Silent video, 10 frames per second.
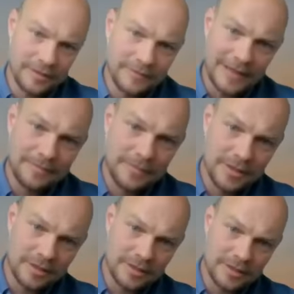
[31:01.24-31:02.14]

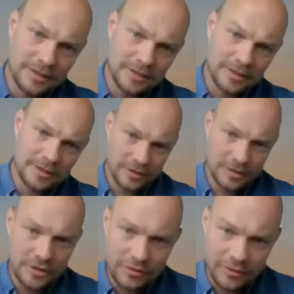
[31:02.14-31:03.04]
developments I
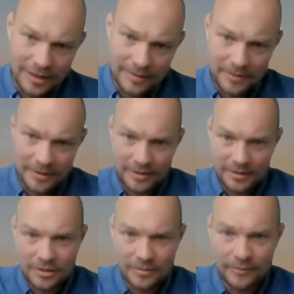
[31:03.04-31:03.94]
just described
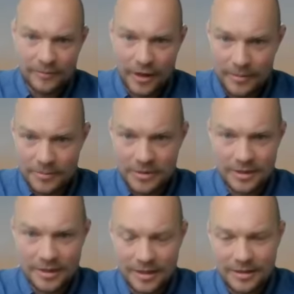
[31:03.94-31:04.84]
in some of the hubs
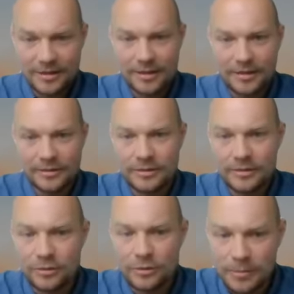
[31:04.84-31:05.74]

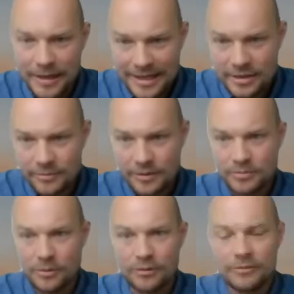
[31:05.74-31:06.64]
took place,
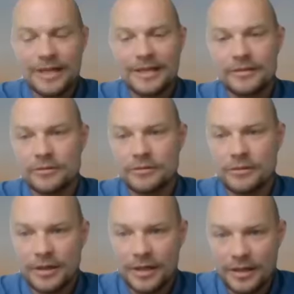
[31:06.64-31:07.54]
was more related
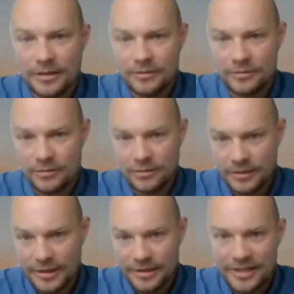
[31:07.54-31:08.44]

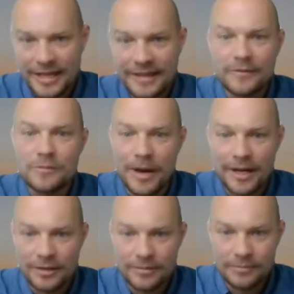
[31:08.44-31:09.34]
to incentives
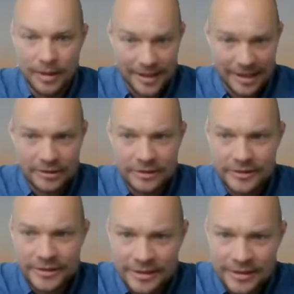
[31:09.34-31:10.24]
by
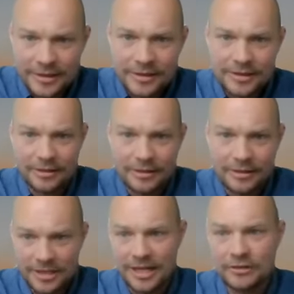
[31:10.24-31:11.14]
country. So
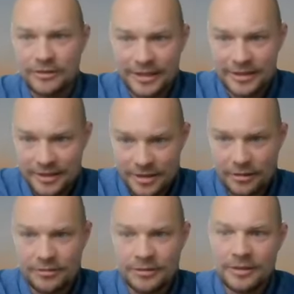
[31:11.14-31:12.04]
each country has
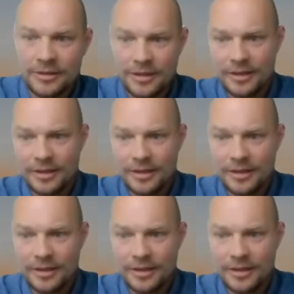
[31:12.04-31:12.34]
its own